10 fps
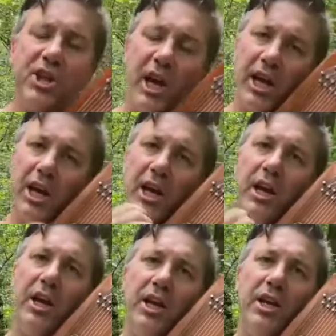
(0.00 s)

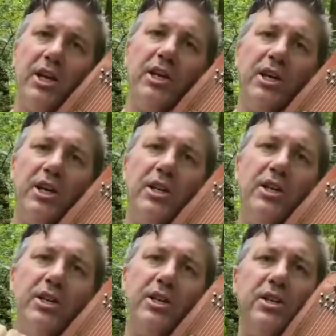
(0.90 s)

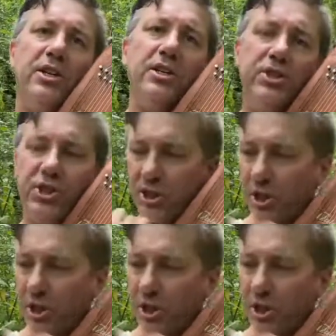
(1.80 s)
change.